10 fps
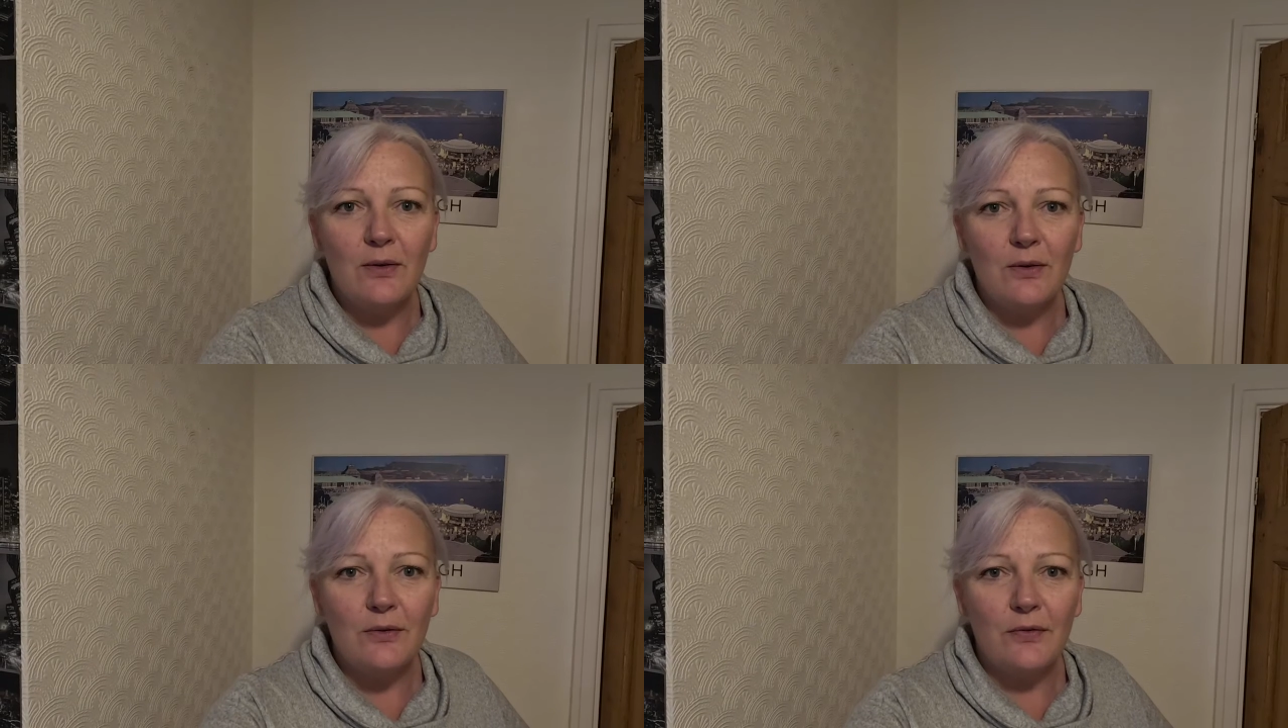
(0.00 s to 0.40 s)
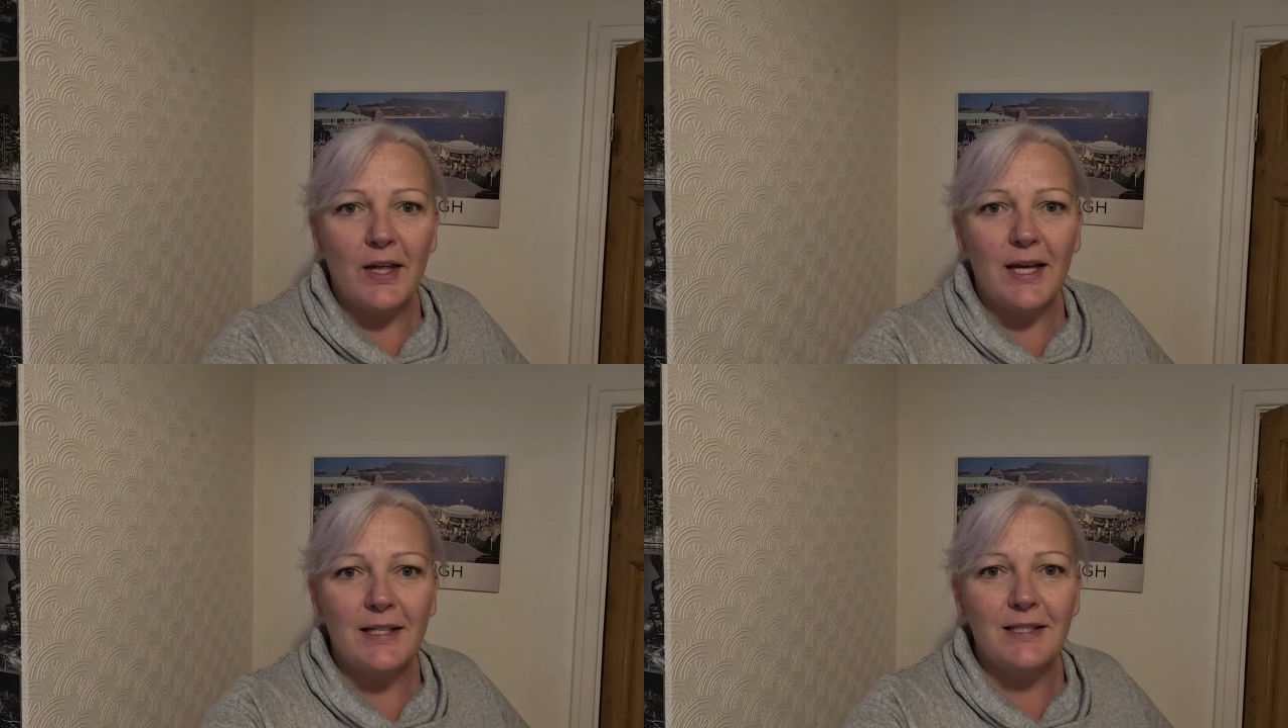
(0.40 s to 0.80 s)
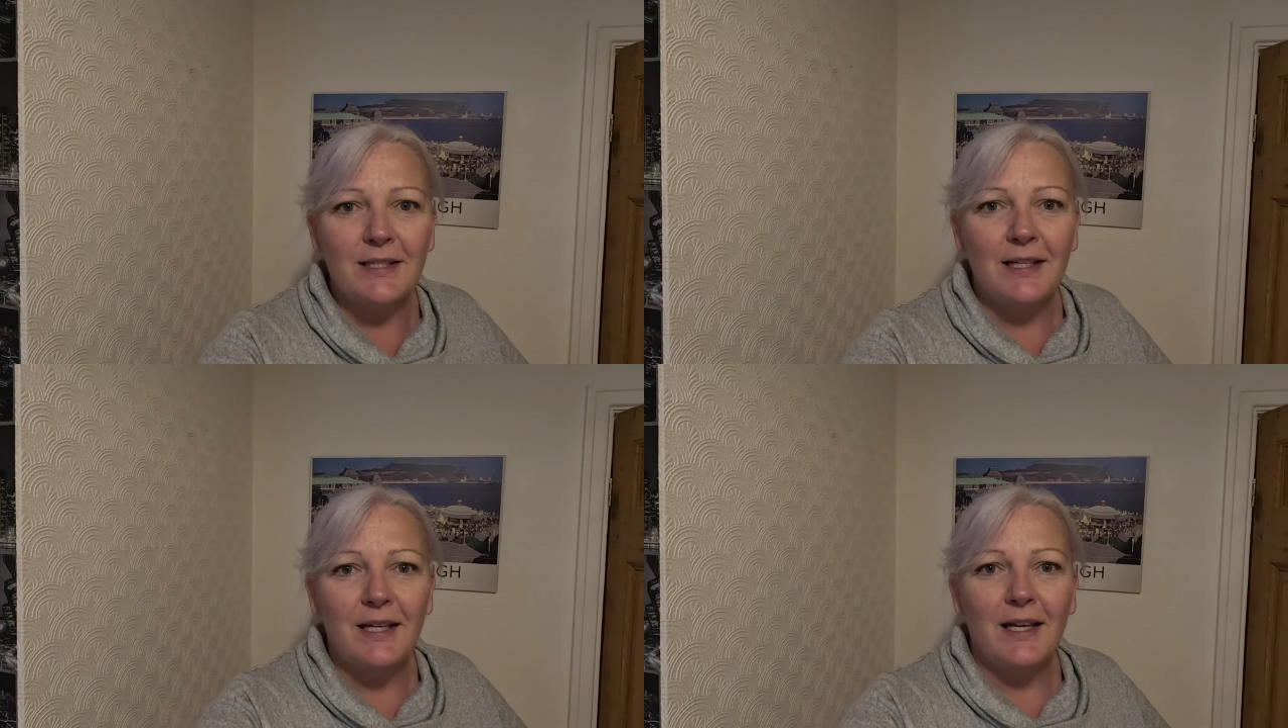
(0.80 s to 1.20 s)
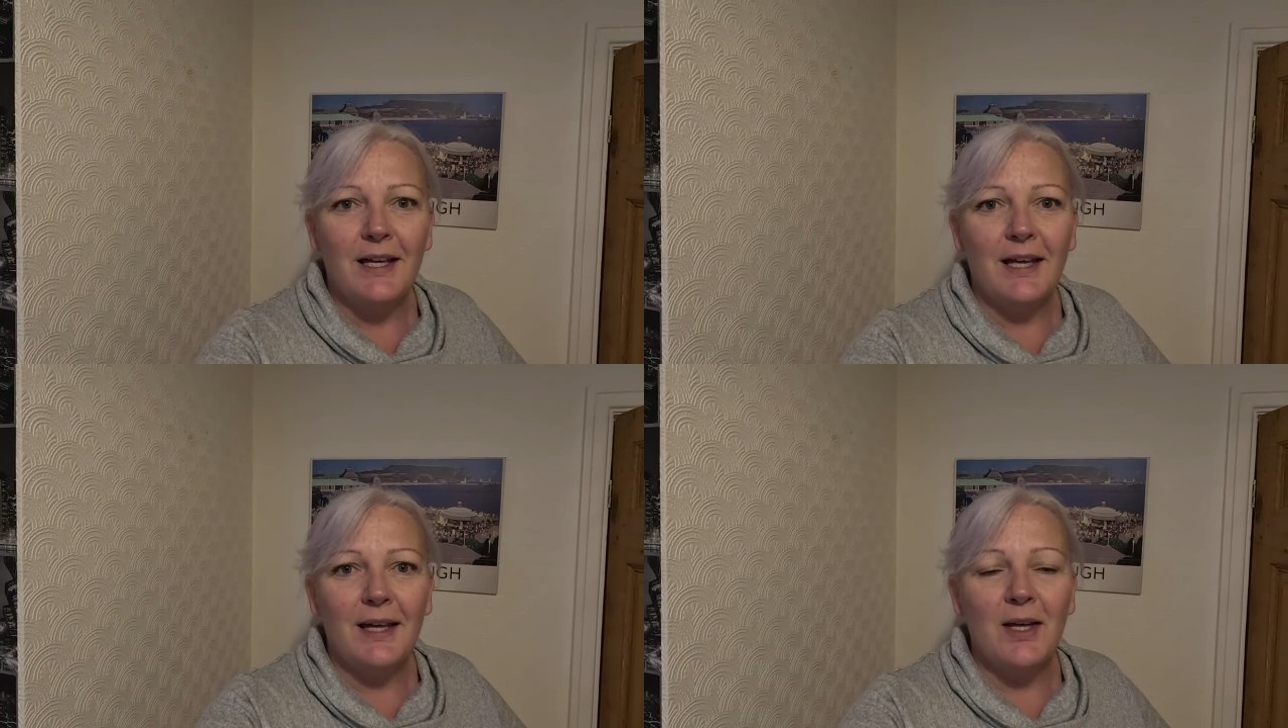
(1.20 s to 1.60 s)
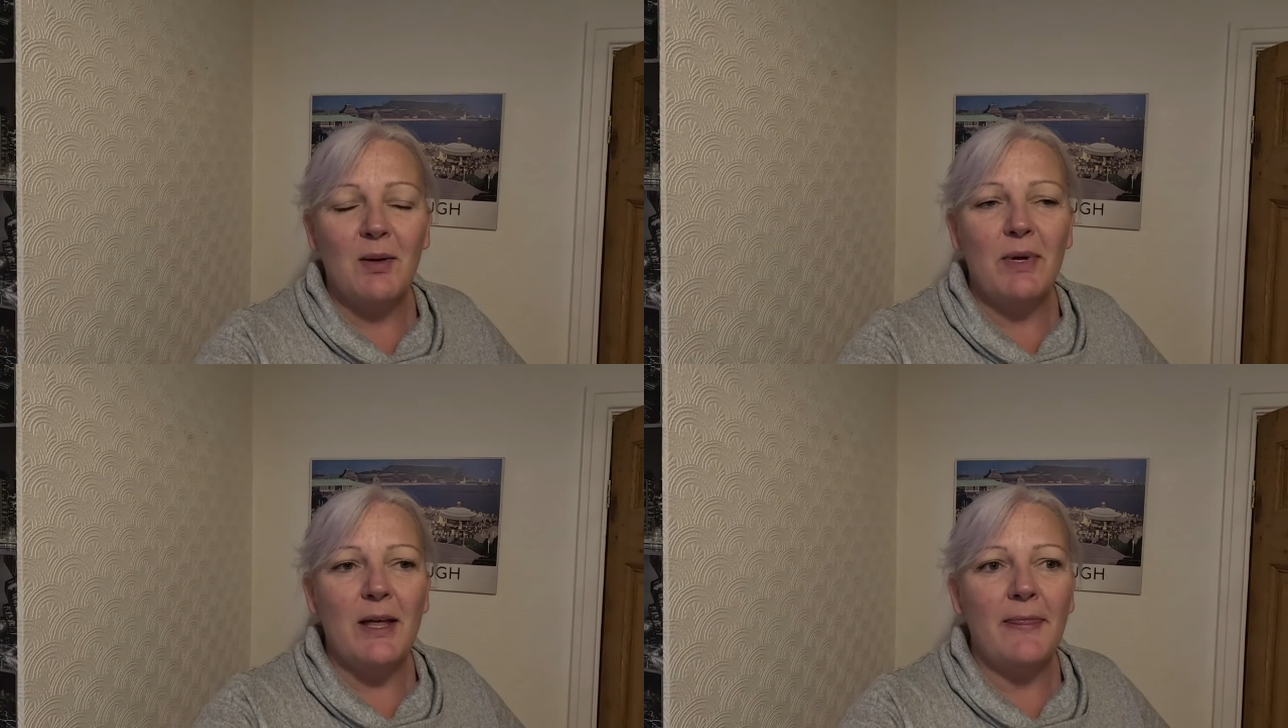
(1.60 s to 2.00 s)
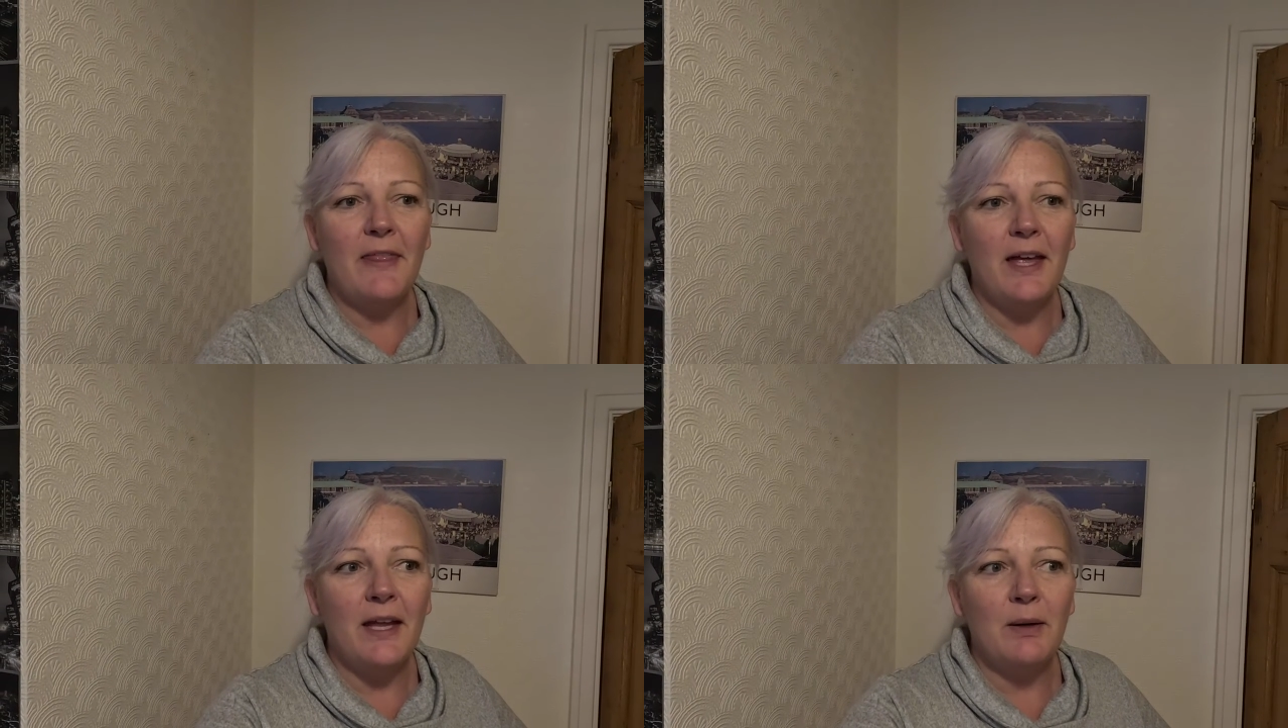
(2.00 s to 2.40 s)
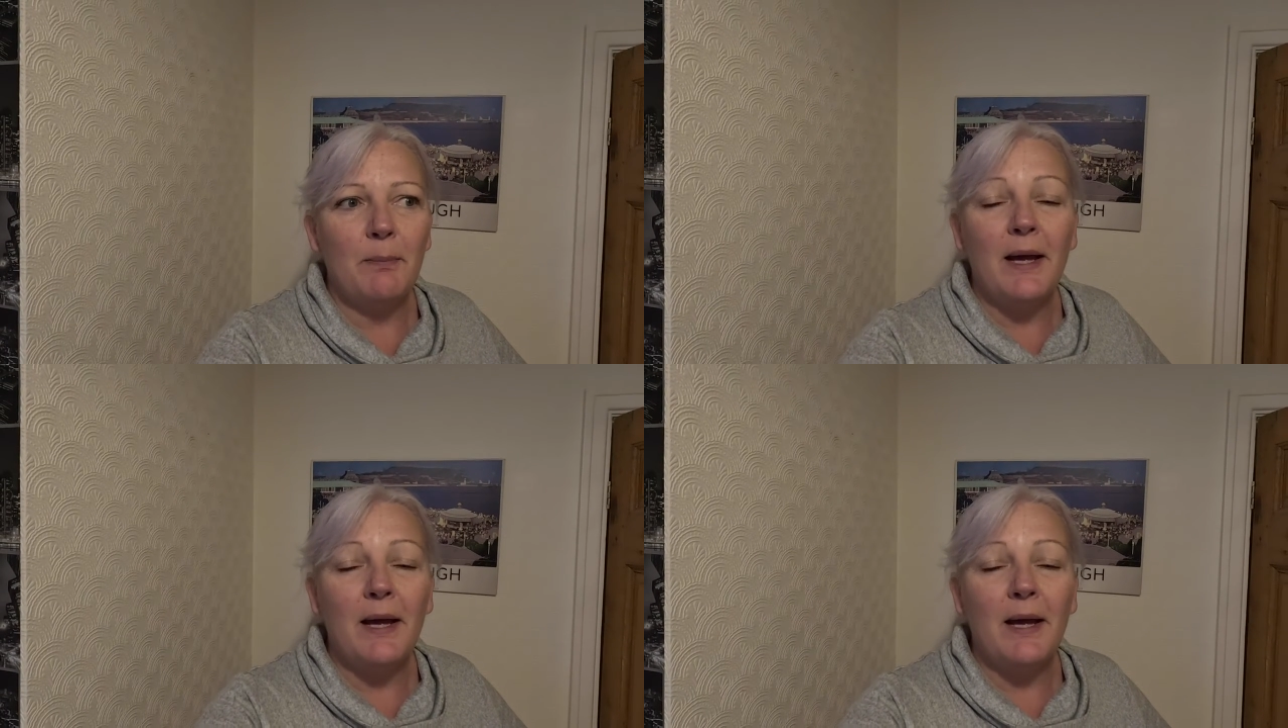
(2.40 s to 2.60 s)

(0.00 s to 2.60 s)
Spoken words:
all of that, and then